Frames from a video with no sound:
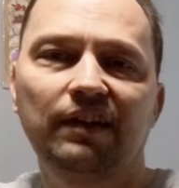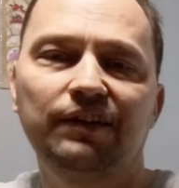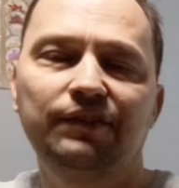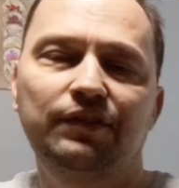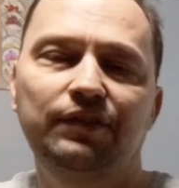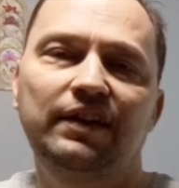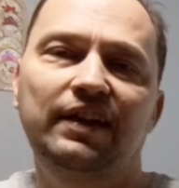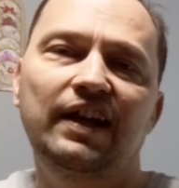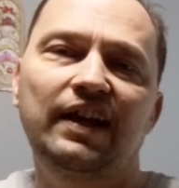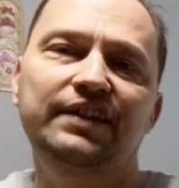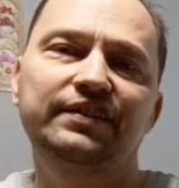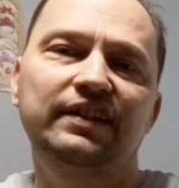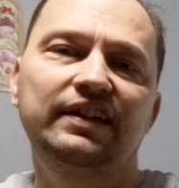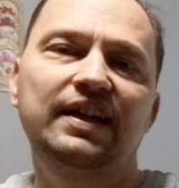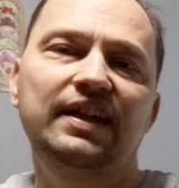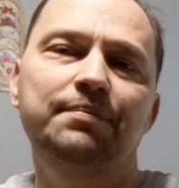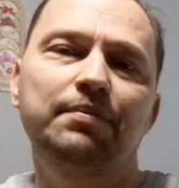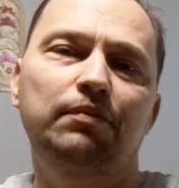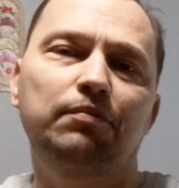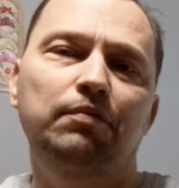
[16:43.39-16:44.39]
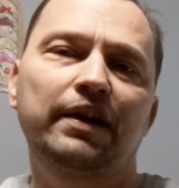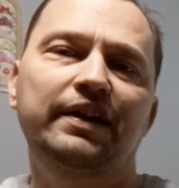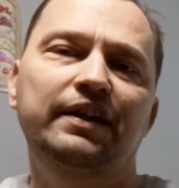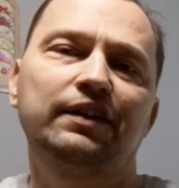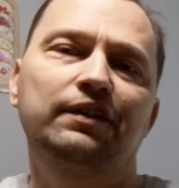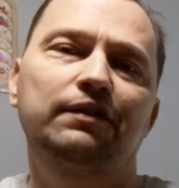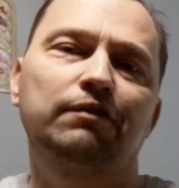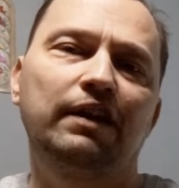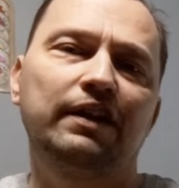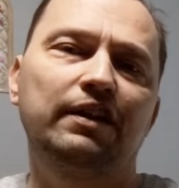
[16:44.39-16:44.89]
so you can actually keep a
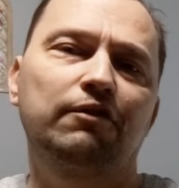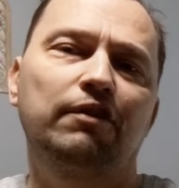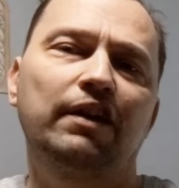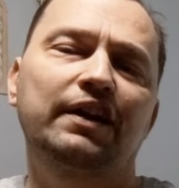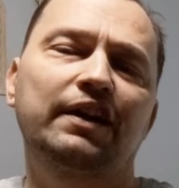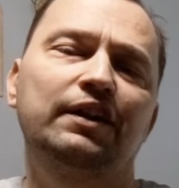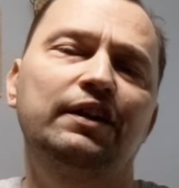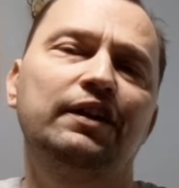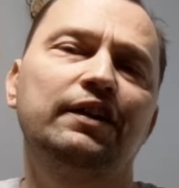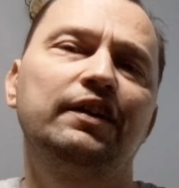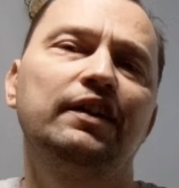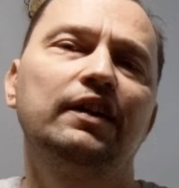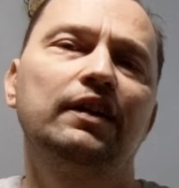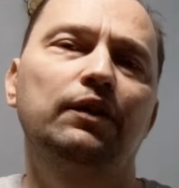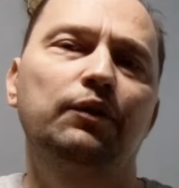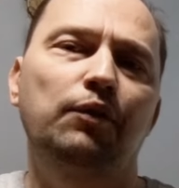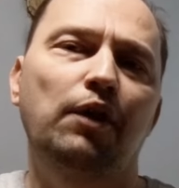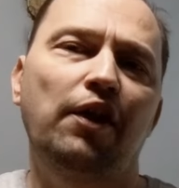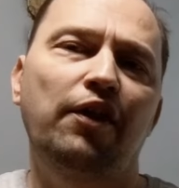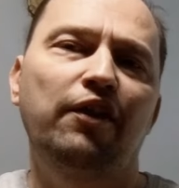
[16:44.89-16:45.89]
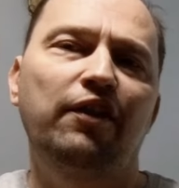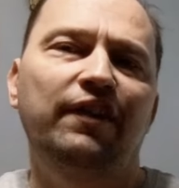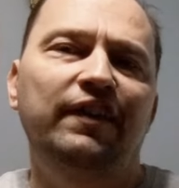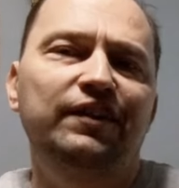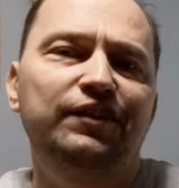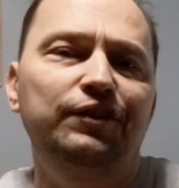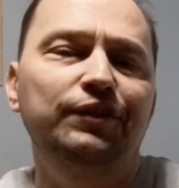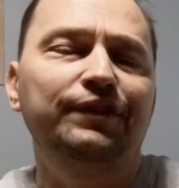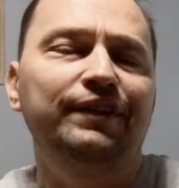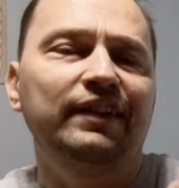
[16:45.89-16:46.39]
running record, rather
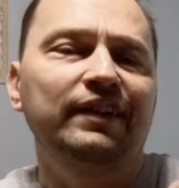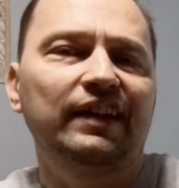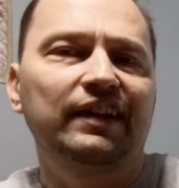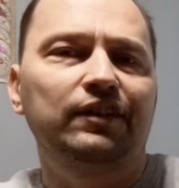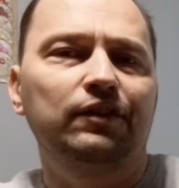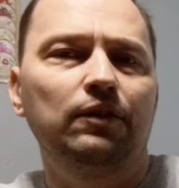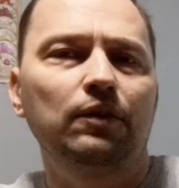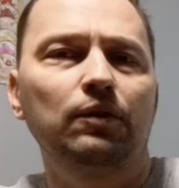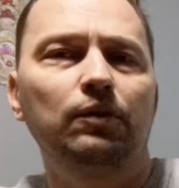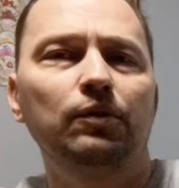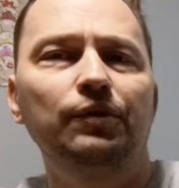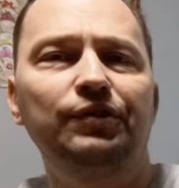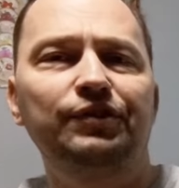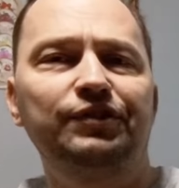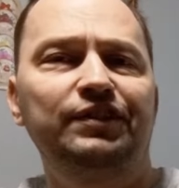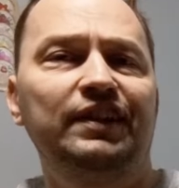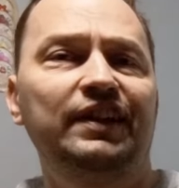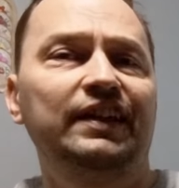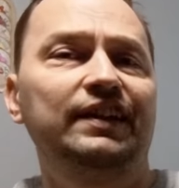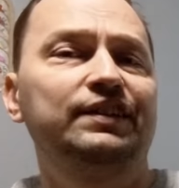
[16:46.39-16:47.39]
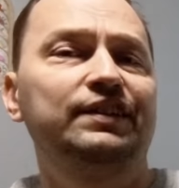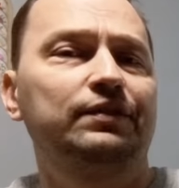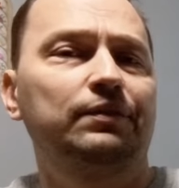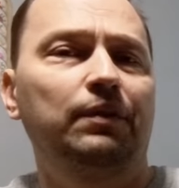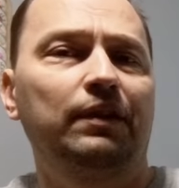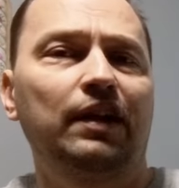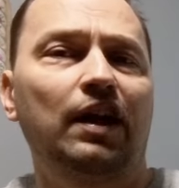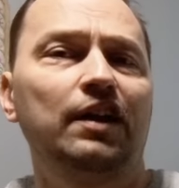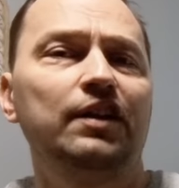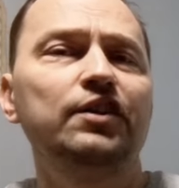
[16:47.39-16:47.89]
than using like Google Sheets or
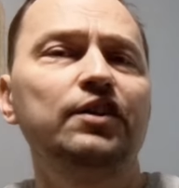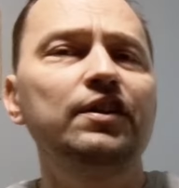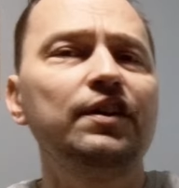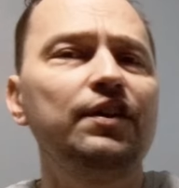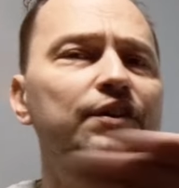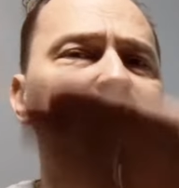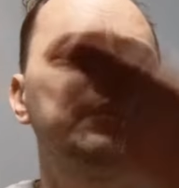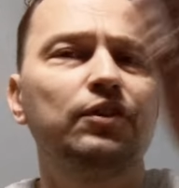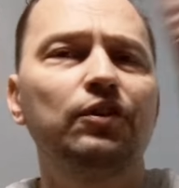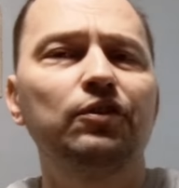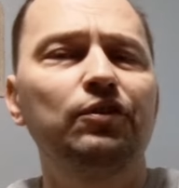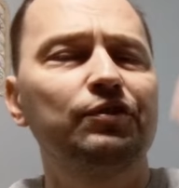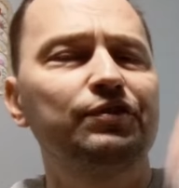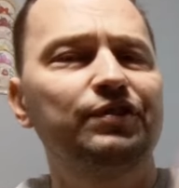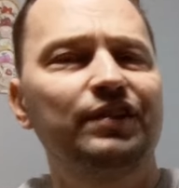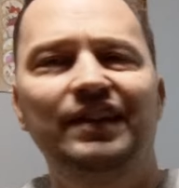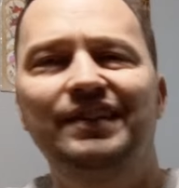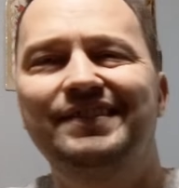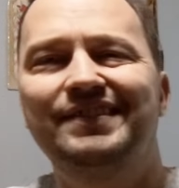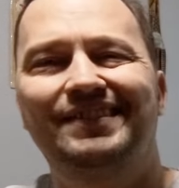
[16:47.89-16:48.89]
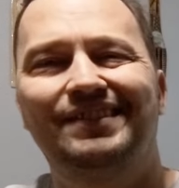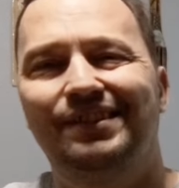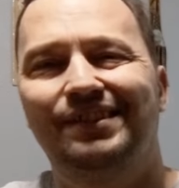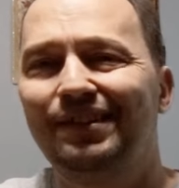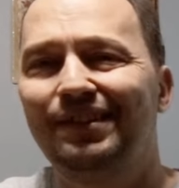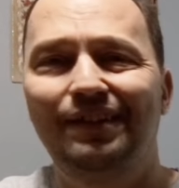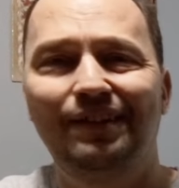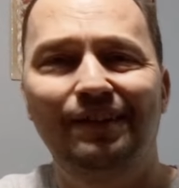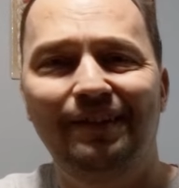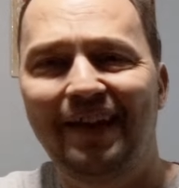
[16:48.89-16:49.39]
whatnot. You can use Google Sheets
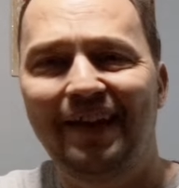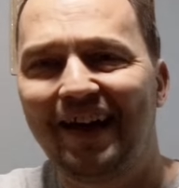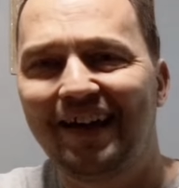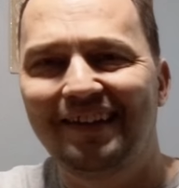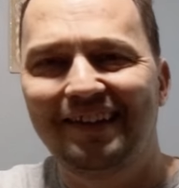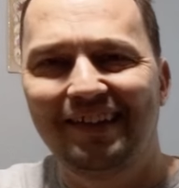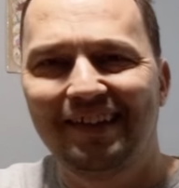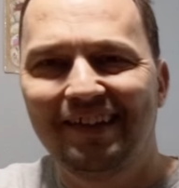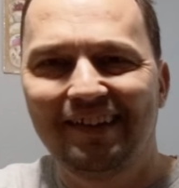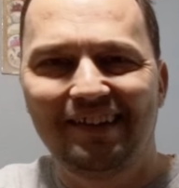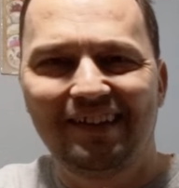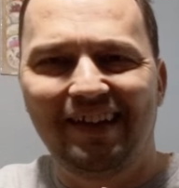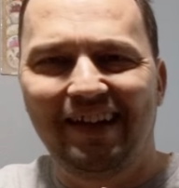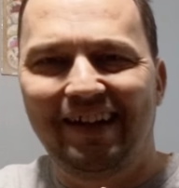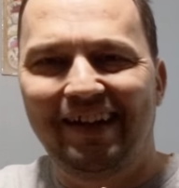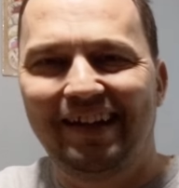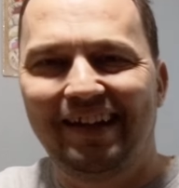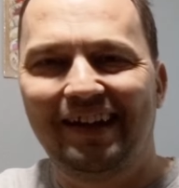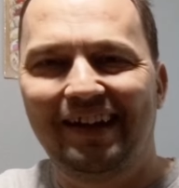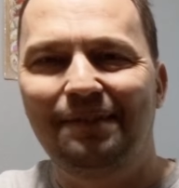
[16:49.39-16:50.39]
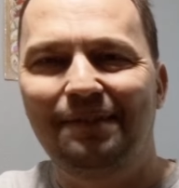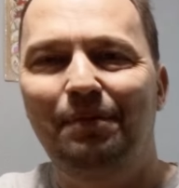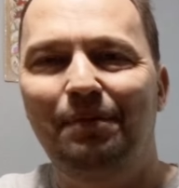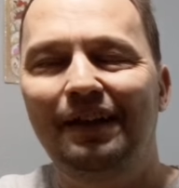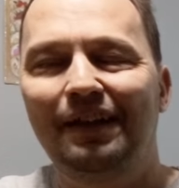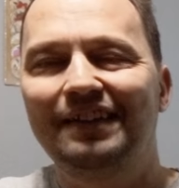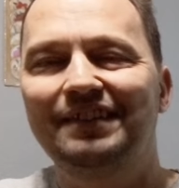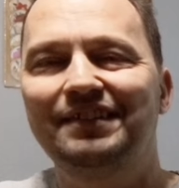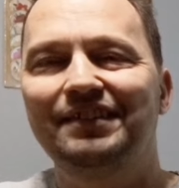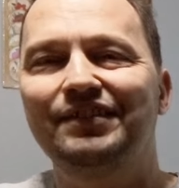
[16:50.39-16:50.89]
too to do that,
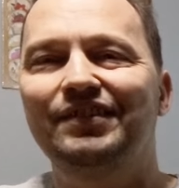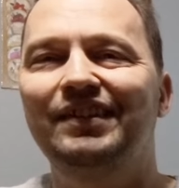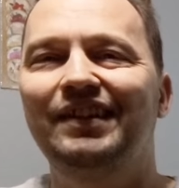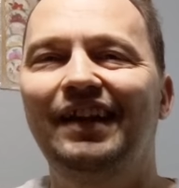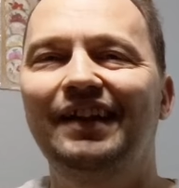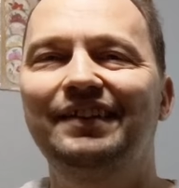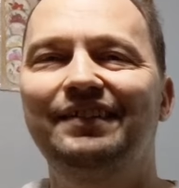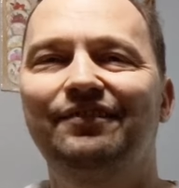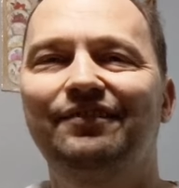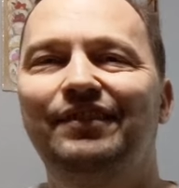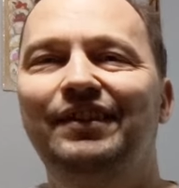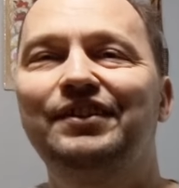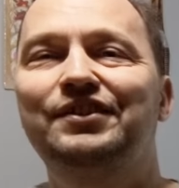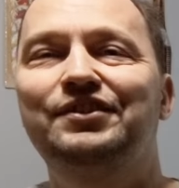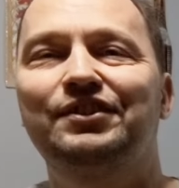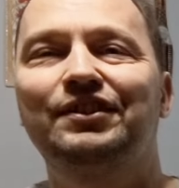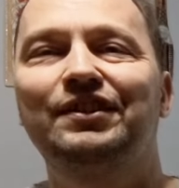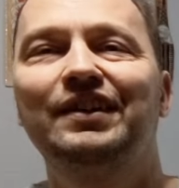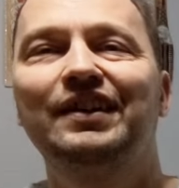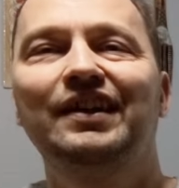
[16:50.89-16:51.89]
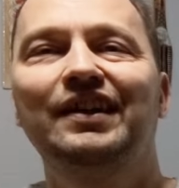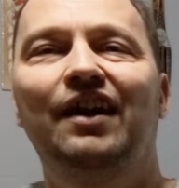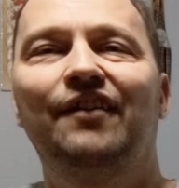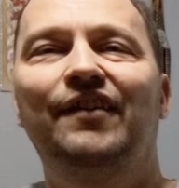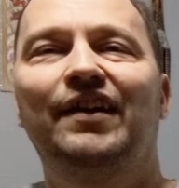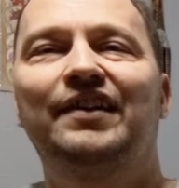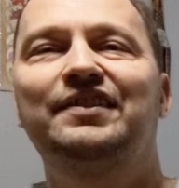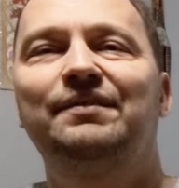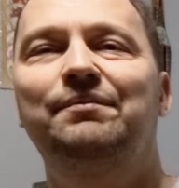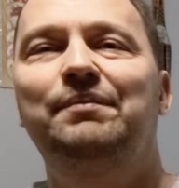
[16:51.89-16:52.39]
but it's just a nice feature of
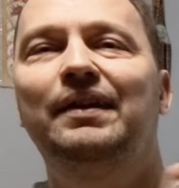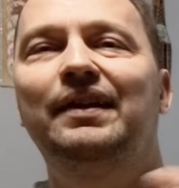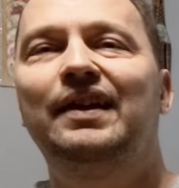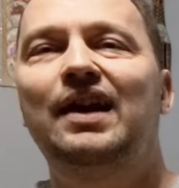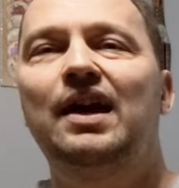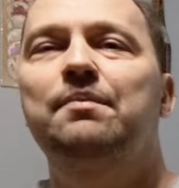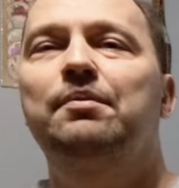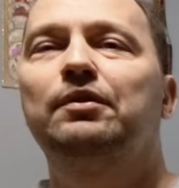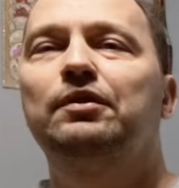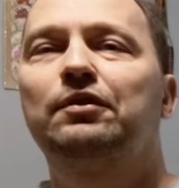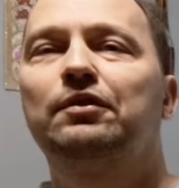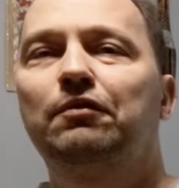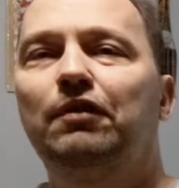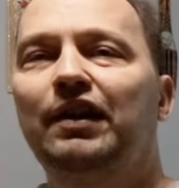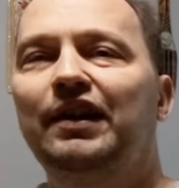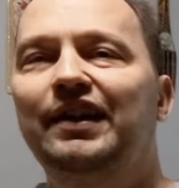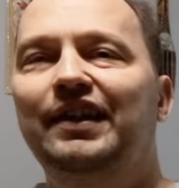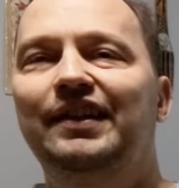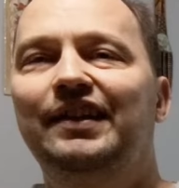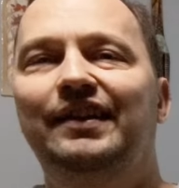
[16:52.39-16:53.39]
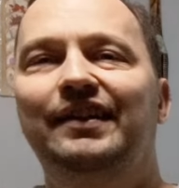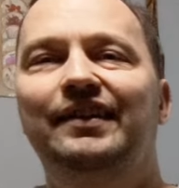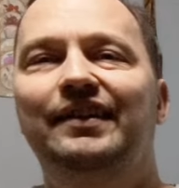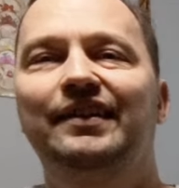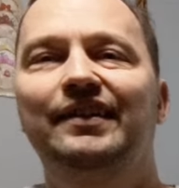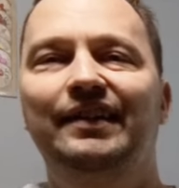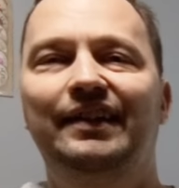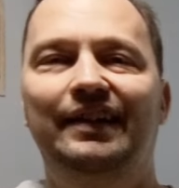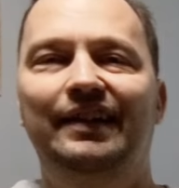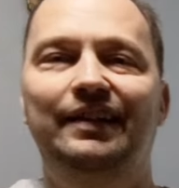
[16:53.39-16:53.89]
actually being able to run it
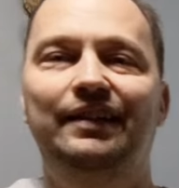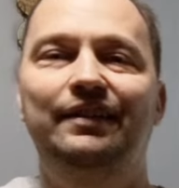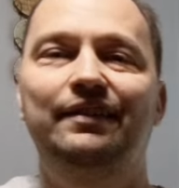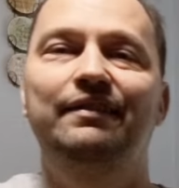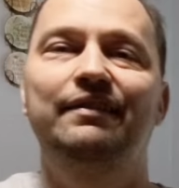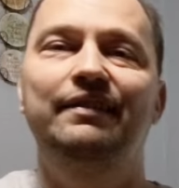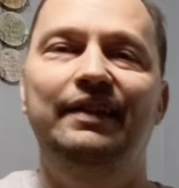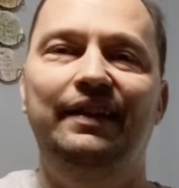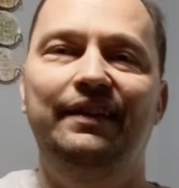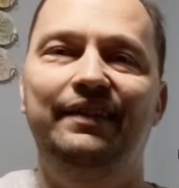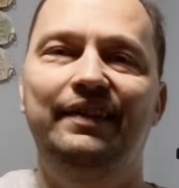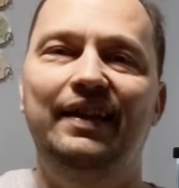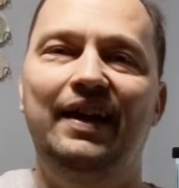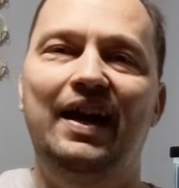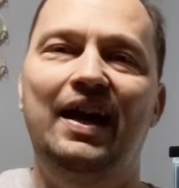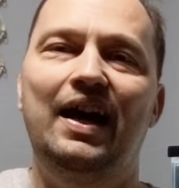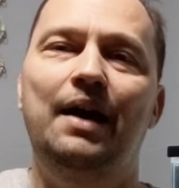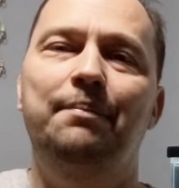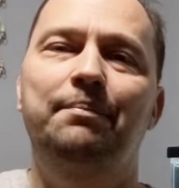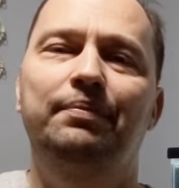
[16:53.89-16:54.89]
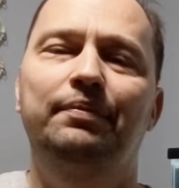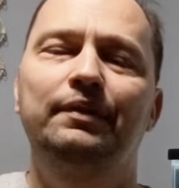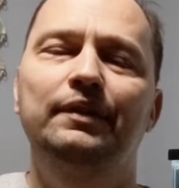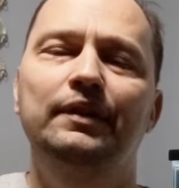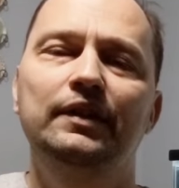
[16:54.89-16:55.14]
in the app.